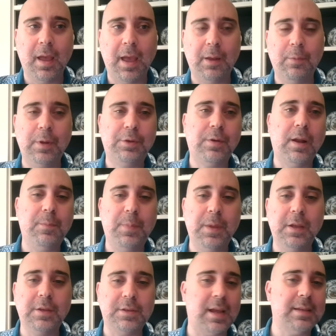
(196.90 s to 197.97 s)
and we try to
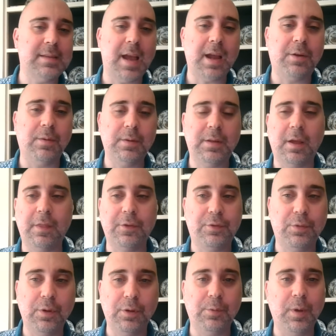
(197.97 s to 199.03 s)
be just as accurate tell the
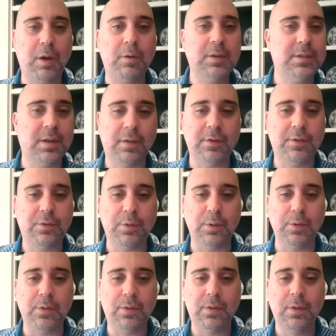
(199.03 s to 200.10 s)
truth we always tell the
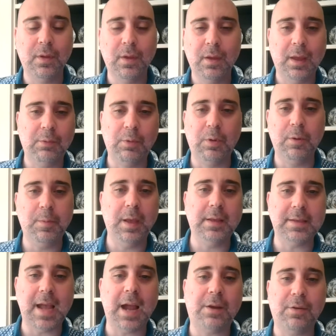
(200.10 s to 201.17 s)
truth and we want to be
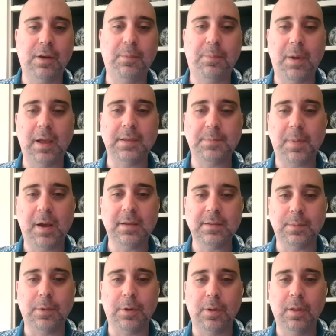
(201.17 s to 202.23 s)
as accurate as
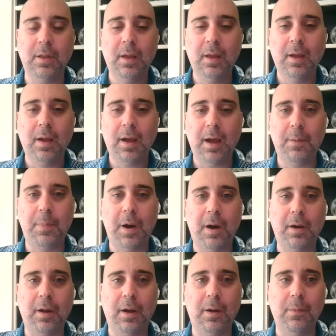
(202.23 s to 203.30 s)
possible
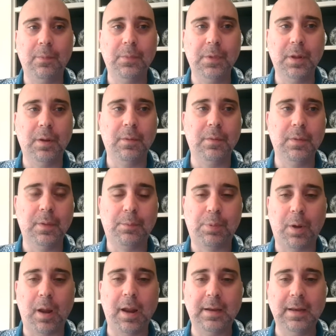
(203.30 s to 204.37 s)
about um, you know the
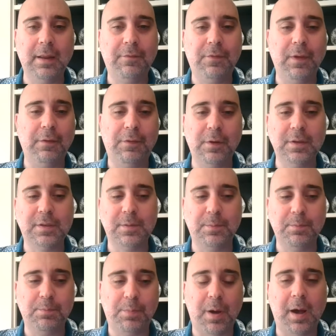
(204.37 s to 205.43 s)
product, and if, if there's
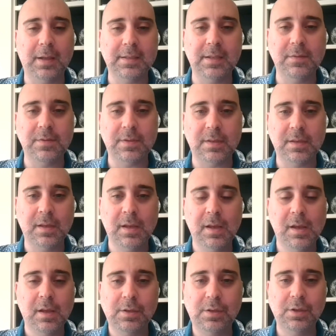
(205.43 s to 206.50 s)
some positives
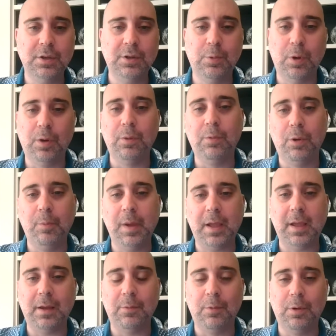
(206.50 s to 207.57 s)
too, we'll we'll make
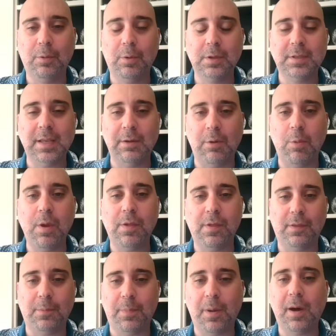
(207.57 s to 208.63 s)
it we'll, we'll say what we
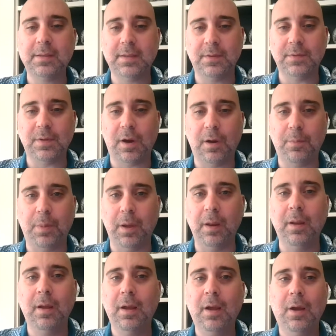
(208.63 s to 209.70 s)
think the positives are, but
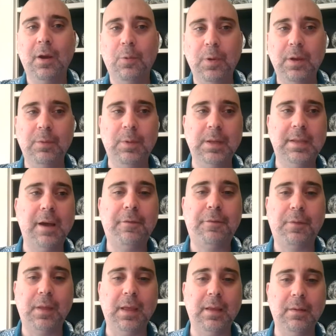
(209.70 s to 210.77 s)
we we
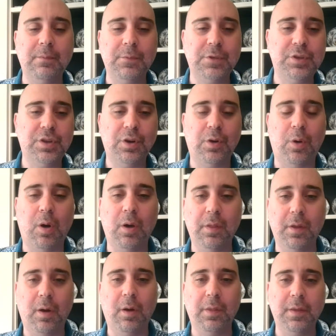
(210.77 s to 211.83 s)
definitely show all
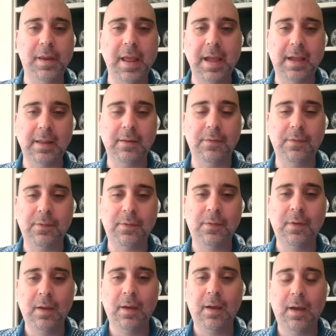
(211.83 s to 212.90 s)
the all the
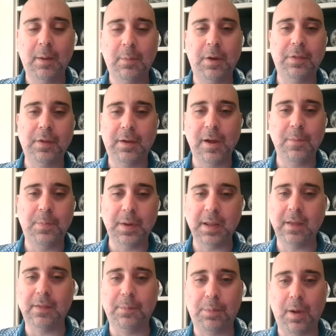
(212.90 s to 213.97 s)
negatives about the company
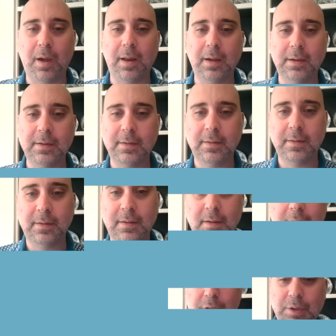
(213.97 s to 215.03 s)
and the product.
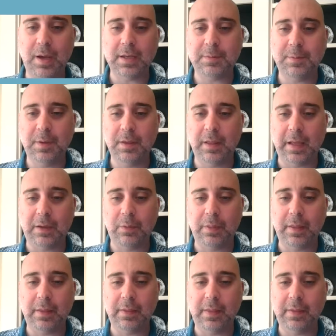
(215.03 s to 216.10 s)
Would you ask me like well,
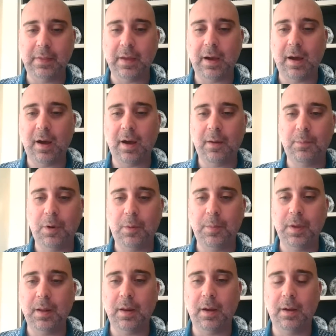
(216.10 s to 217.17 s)
the, the, the aha
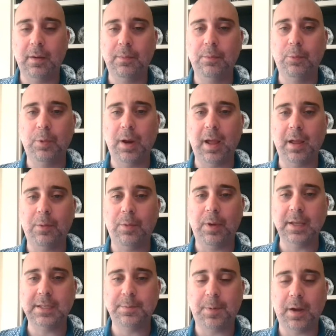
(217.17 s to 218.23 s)
moment um, when I when
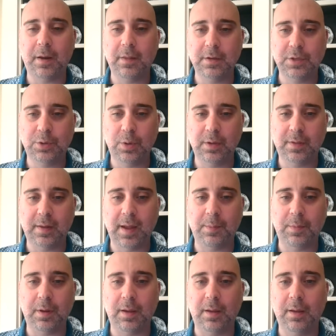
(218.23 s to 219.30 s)
I spotted the short that
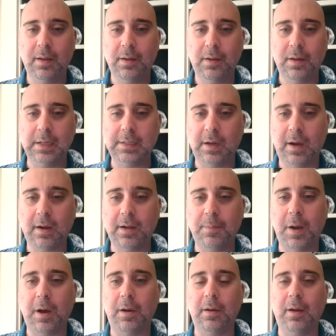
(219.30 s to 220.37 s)
I'm gonna gonna talk
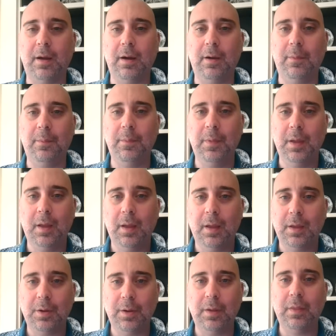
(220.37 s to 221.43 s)
about um,
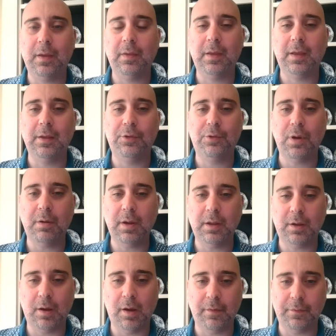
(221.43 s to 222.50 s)
you know, in the in the
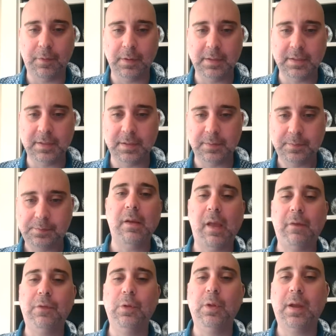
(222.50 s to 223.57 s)
contrarian conference?
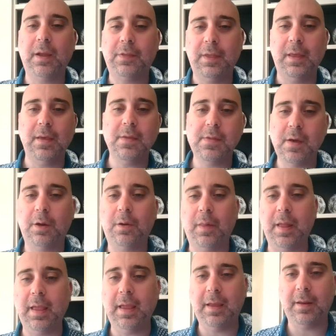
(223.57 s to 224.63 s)
If you look at the the
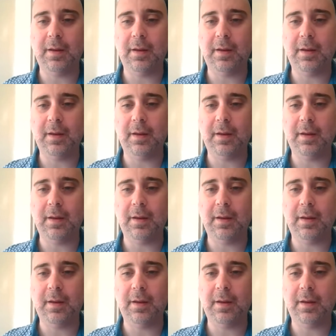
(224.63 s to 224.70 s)
underlying